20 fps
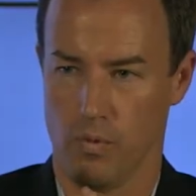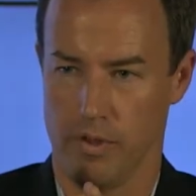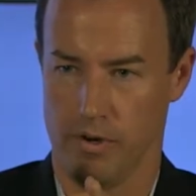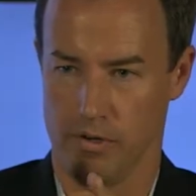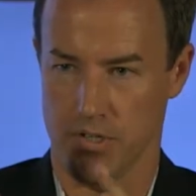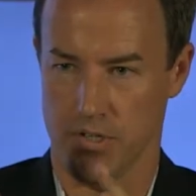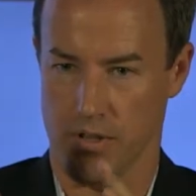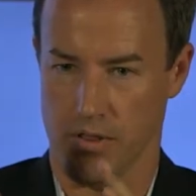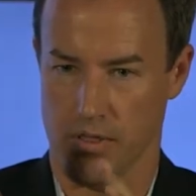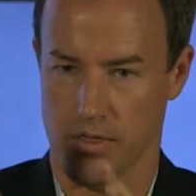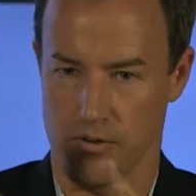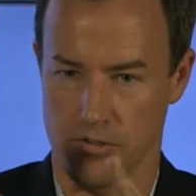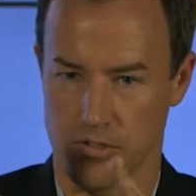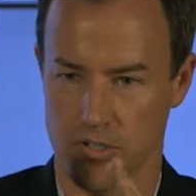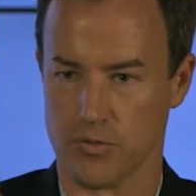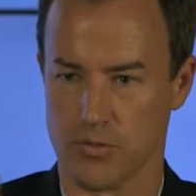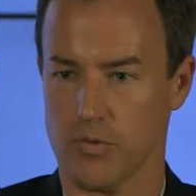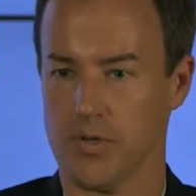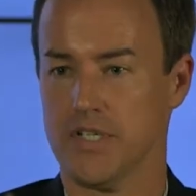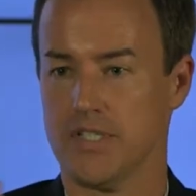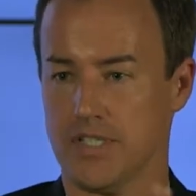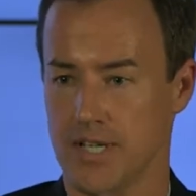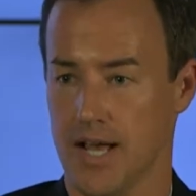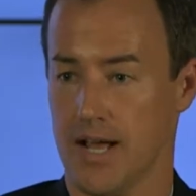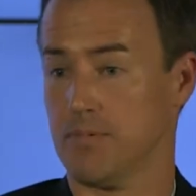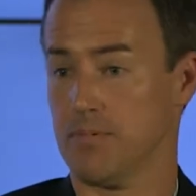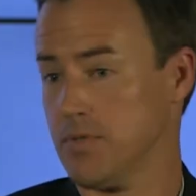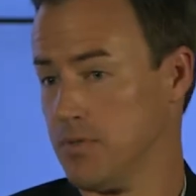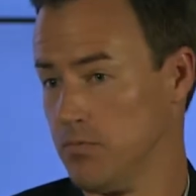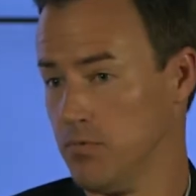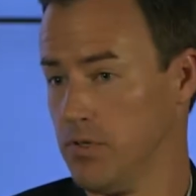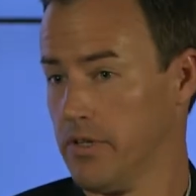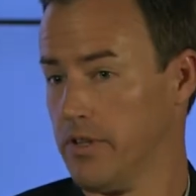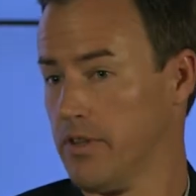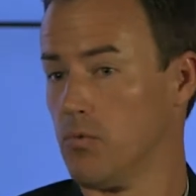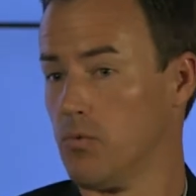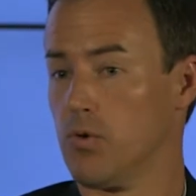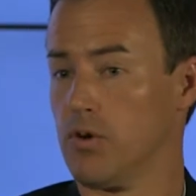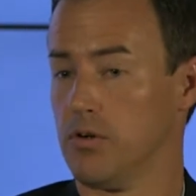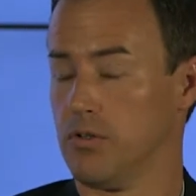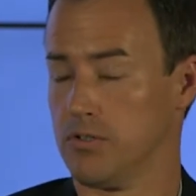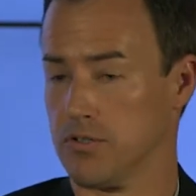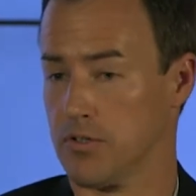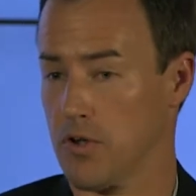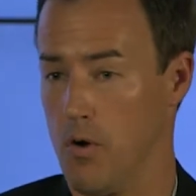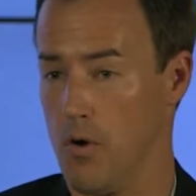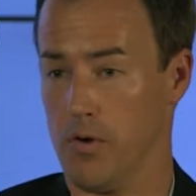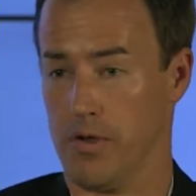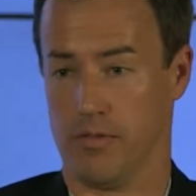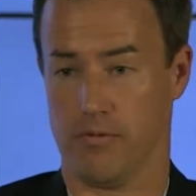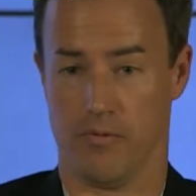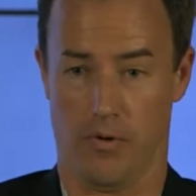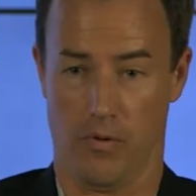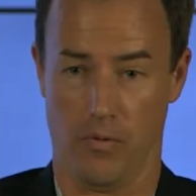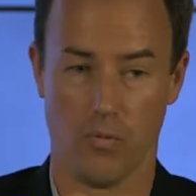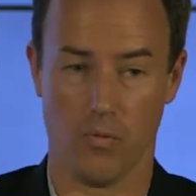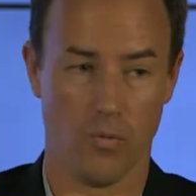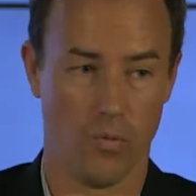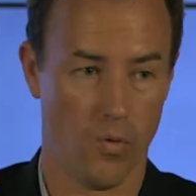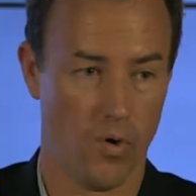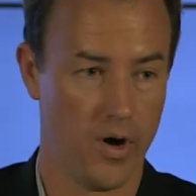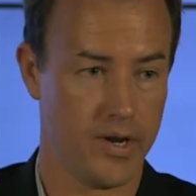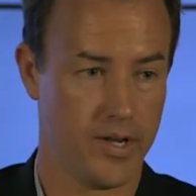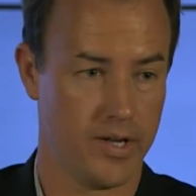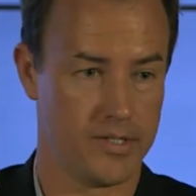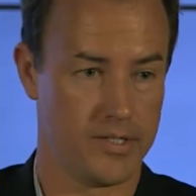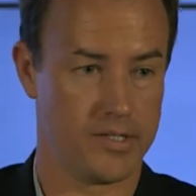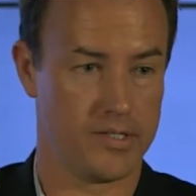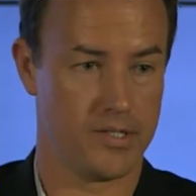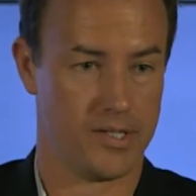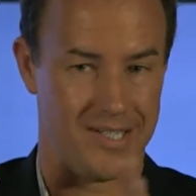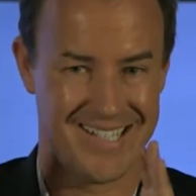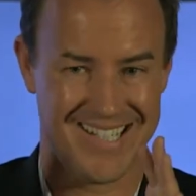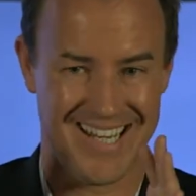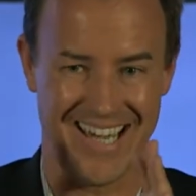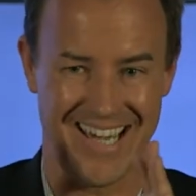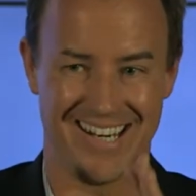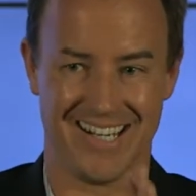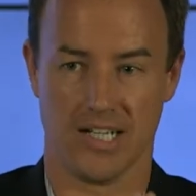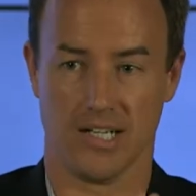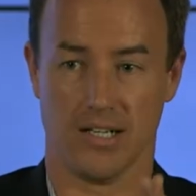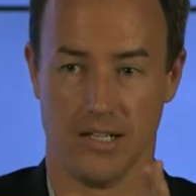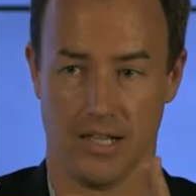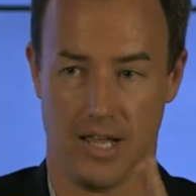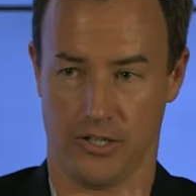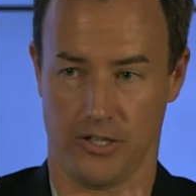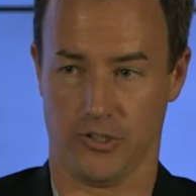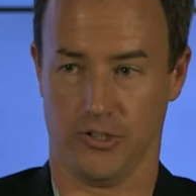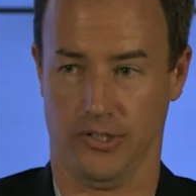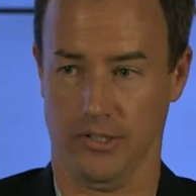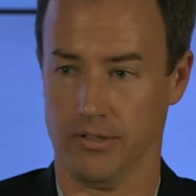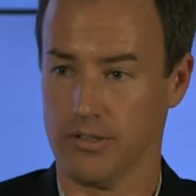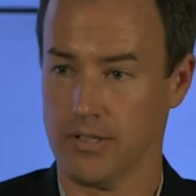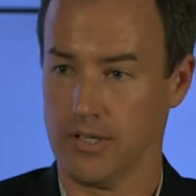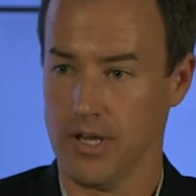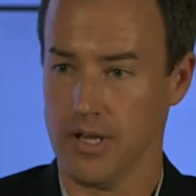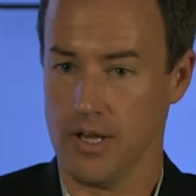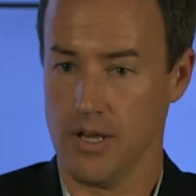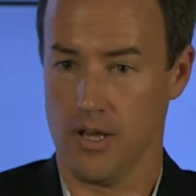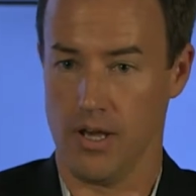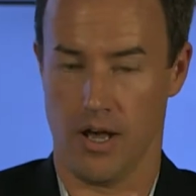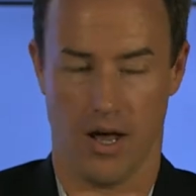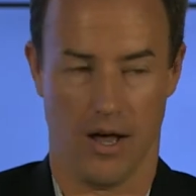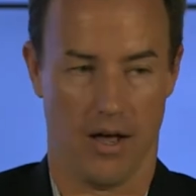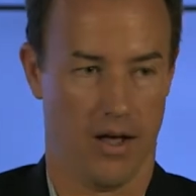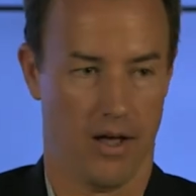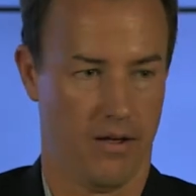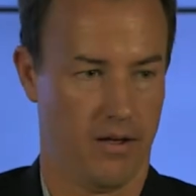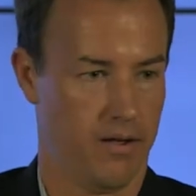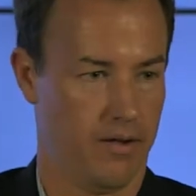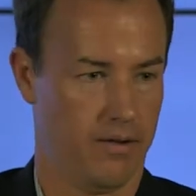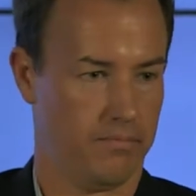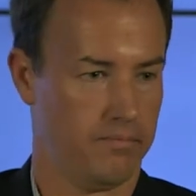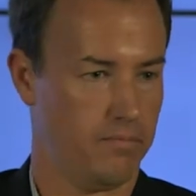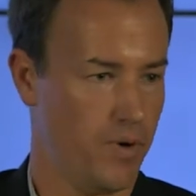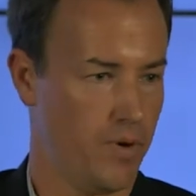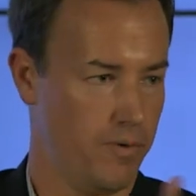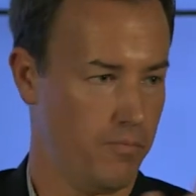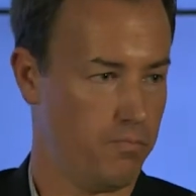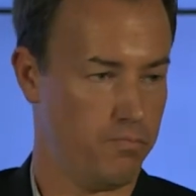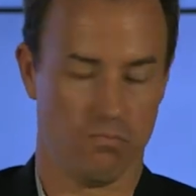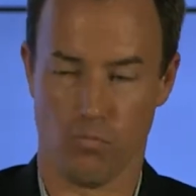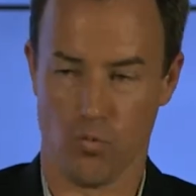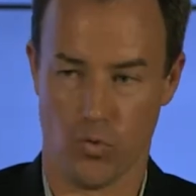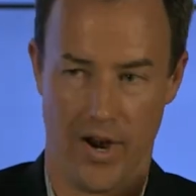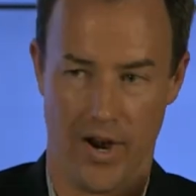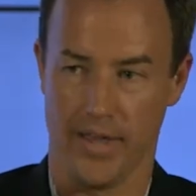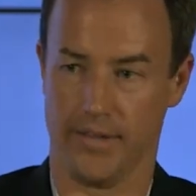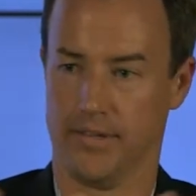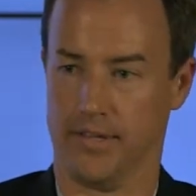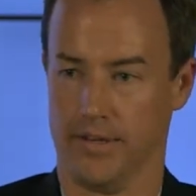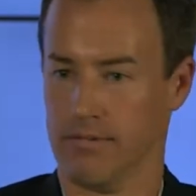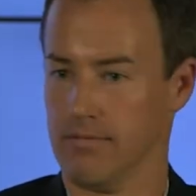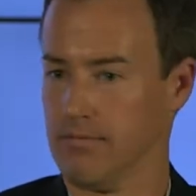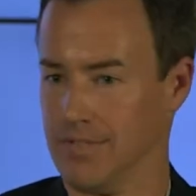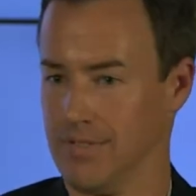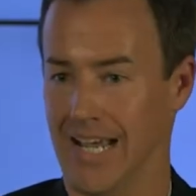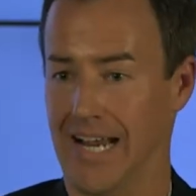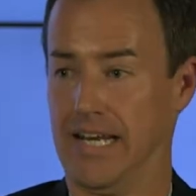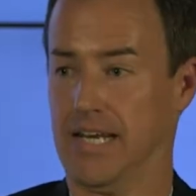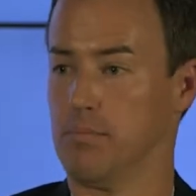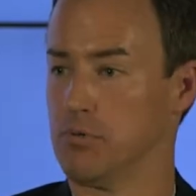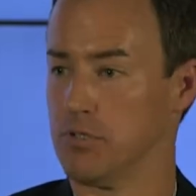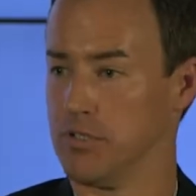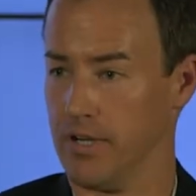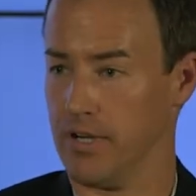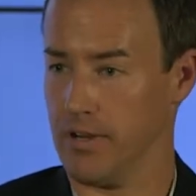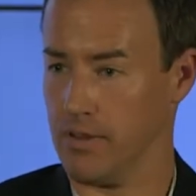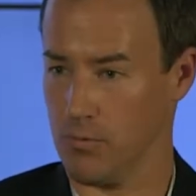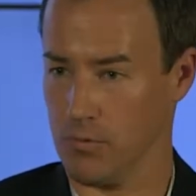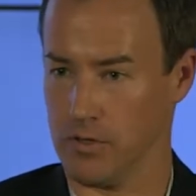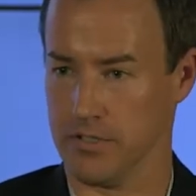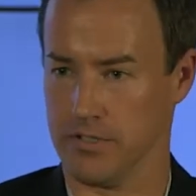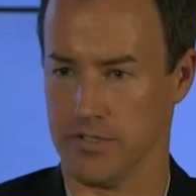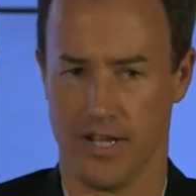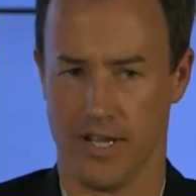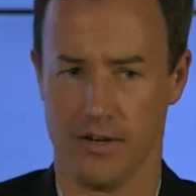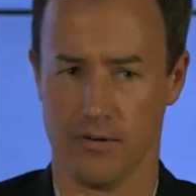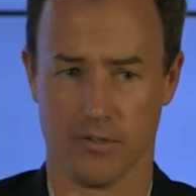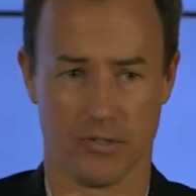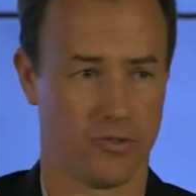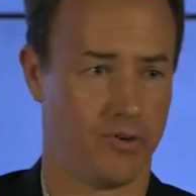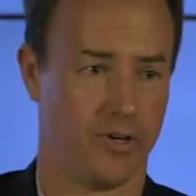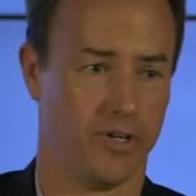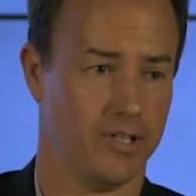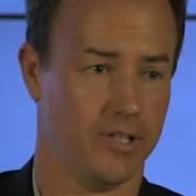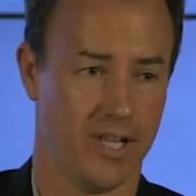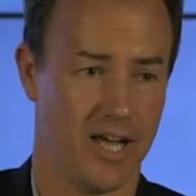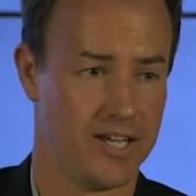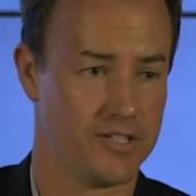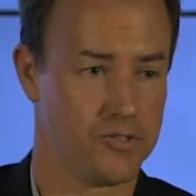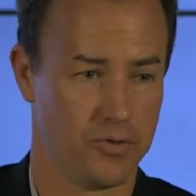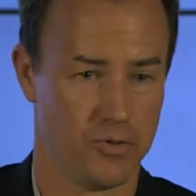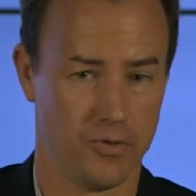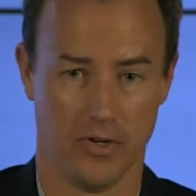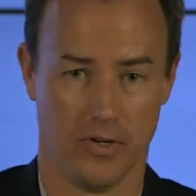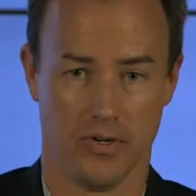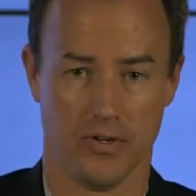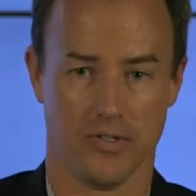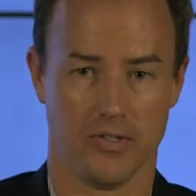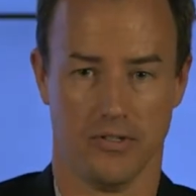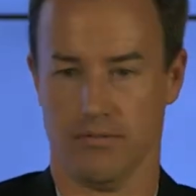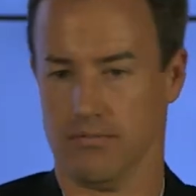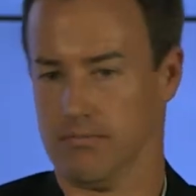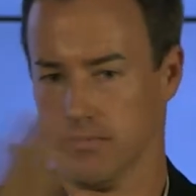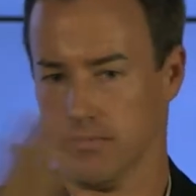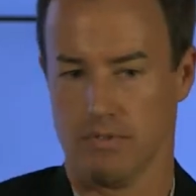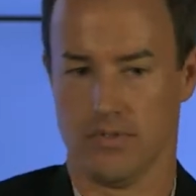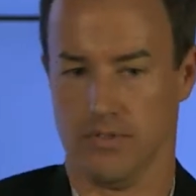There's three steps really the world's going through. One is data collection. I've read that 90% of the world's data was created in the last 2 years, and